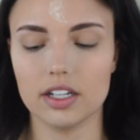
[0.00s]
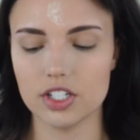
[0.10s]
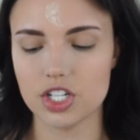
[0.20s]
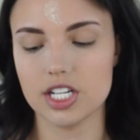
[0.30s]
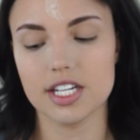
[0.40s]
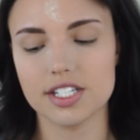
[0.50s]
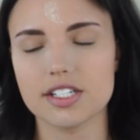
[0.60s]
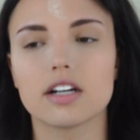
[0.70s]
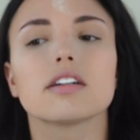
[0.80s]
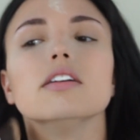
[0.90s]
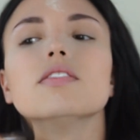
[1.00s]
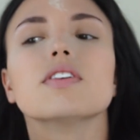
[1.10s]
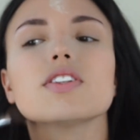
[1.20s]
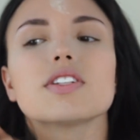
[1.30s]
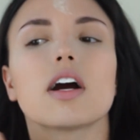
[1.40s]
She gets Dunkin'
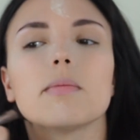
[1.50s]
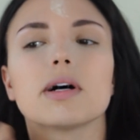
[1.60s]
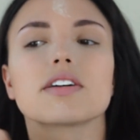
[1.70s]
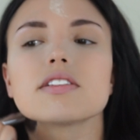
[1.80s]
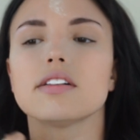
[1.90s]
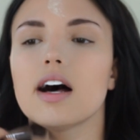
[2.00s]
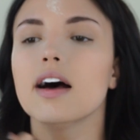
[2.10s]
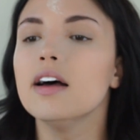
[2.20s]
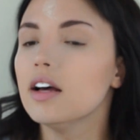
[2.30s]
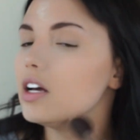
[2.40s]
over Starbucks a lot.